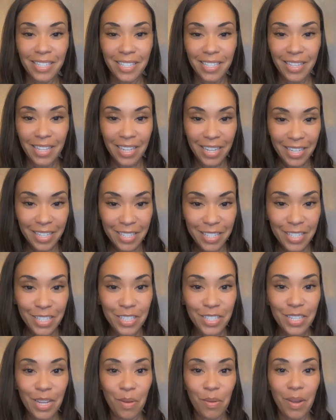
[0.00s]
They didn't teach
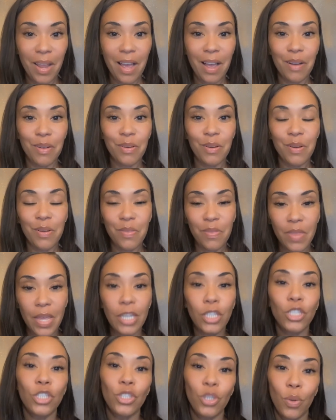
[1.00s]
us out loud. They
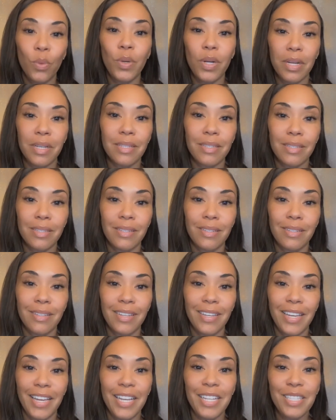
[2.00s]
showed us.
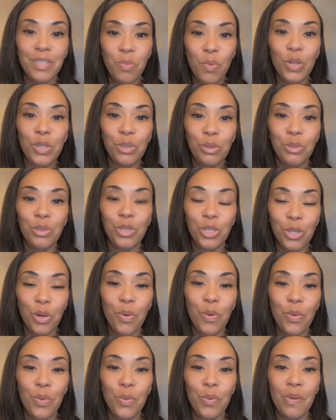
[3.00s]
It's what you
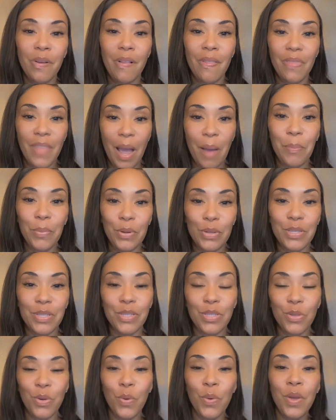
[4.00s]
show that person.
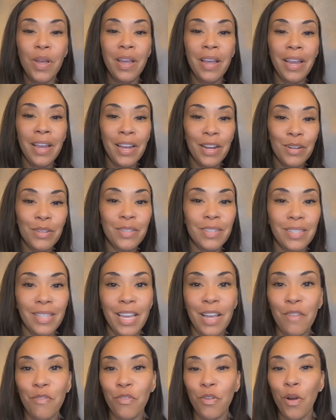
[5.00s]
So here's the
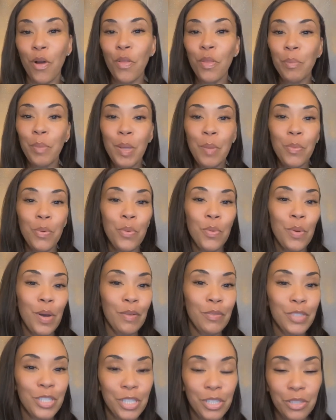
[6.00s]
thing for all the people who
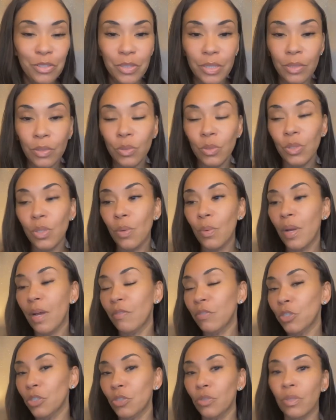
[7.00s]
have children, who don't
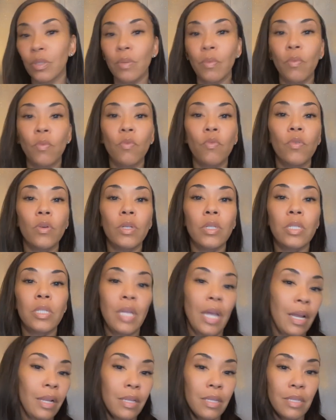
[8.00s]
have children,
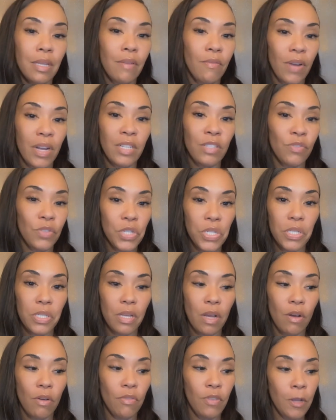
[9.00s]
take this advice for
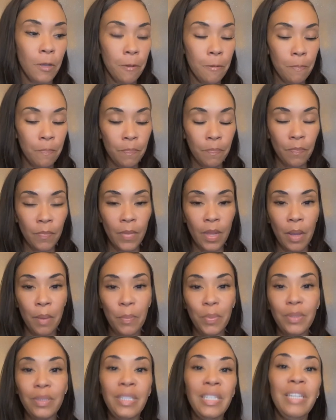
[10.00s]
yourself.
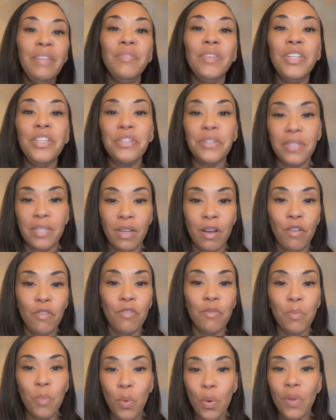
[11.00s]
Believe in
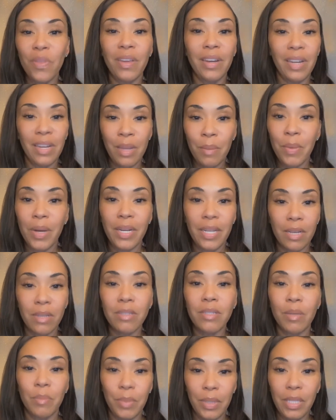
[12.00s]
yourself more than anybody else
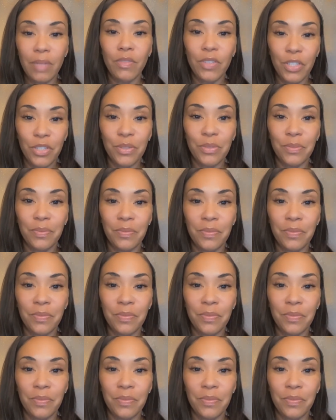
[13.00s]
can believe in you.